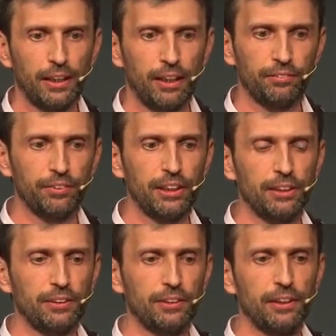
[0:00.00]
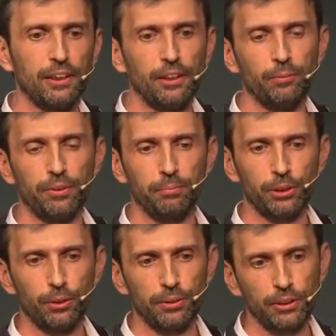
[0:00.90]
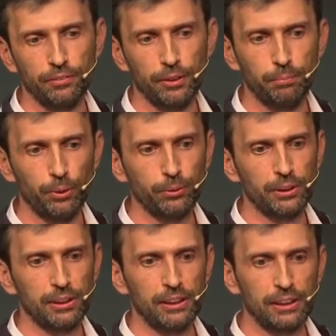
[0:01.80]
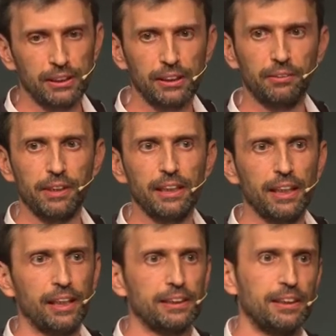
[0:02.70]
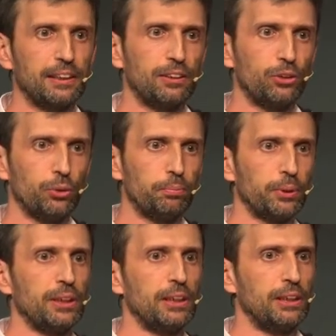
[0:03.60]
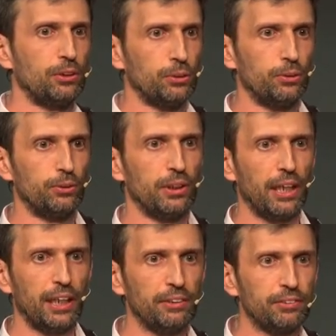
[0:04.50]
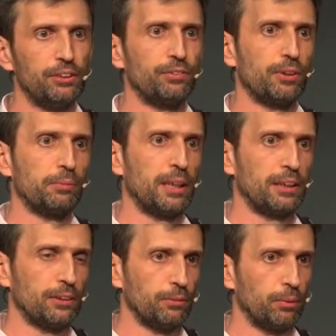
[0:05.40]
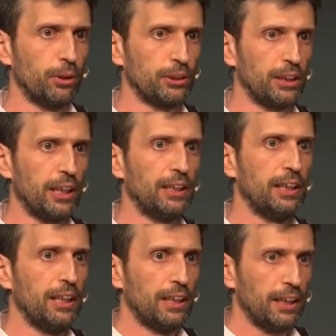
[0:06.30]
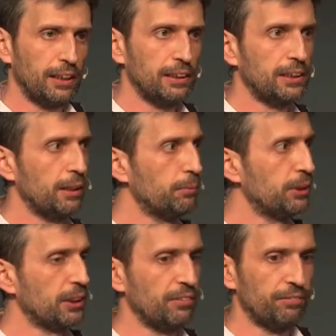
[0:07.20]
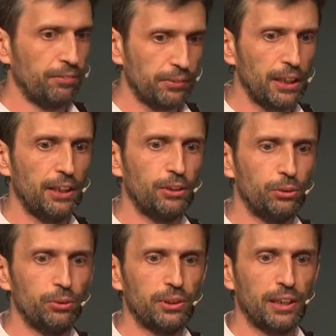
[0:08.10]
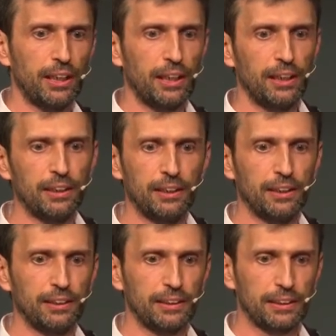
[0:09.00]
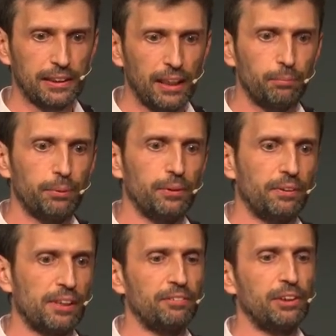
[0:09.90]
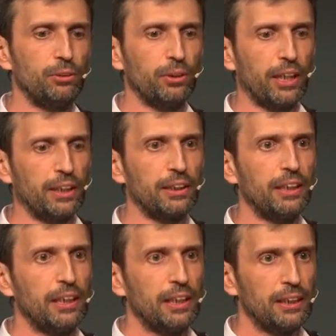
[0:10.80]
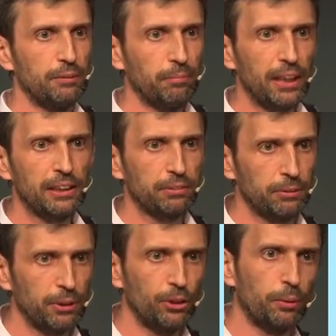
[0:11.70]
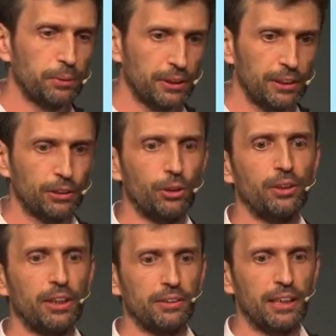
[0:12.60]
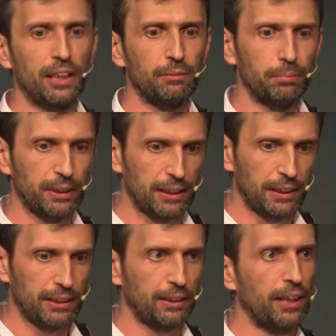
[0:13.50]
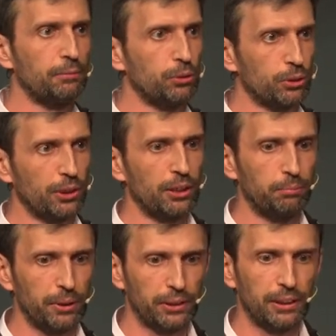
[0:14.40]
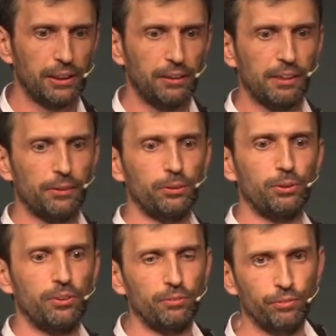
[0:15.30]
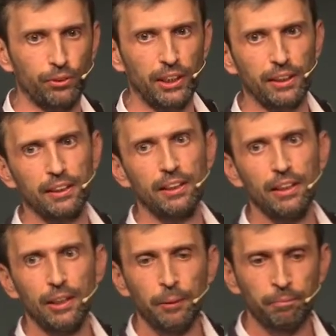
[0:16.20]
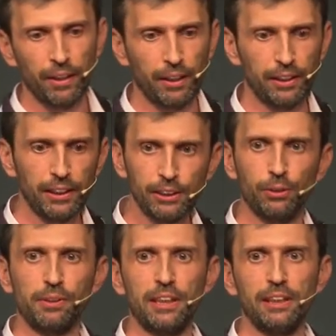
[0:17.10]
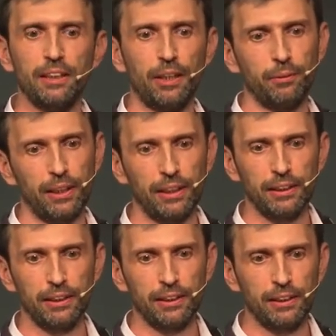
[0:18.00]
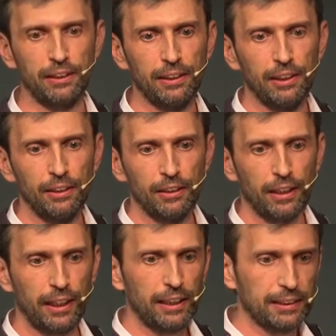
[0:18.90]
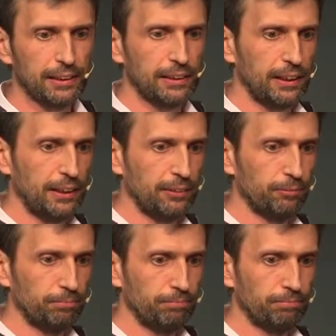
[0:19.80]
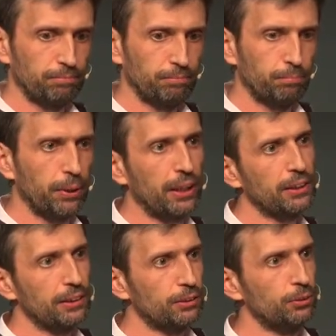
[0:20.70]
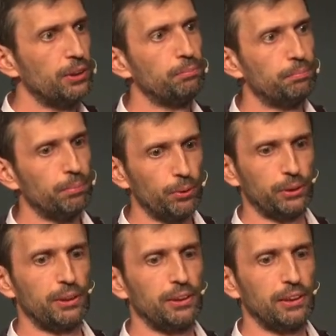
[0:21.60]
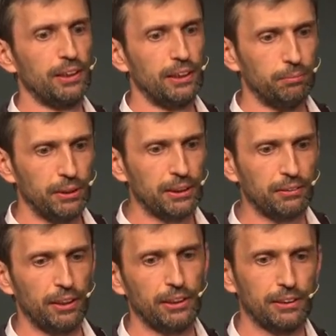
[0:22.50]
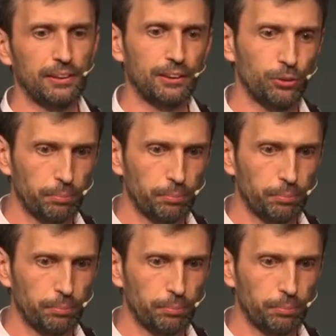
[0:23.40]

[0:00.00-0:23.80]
every year. with majority of the posts. This is a great asset to bring into NFT format on blockchain and establish a really good and stable revenue line. The mainstream adoption is not there yet, but the time to start building the ground for that is already now. And as a partner to the postal administrations, to